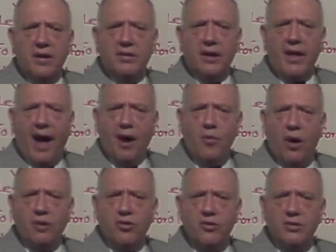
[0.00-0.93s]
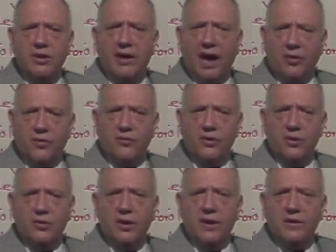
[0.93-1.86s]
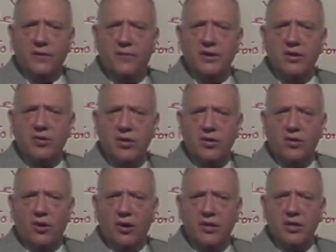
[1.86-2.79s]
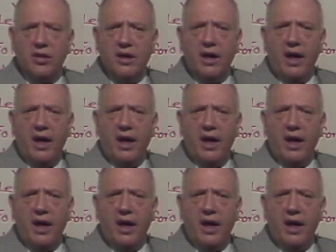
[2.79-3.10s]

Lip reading: that I want you to get through to finish this course.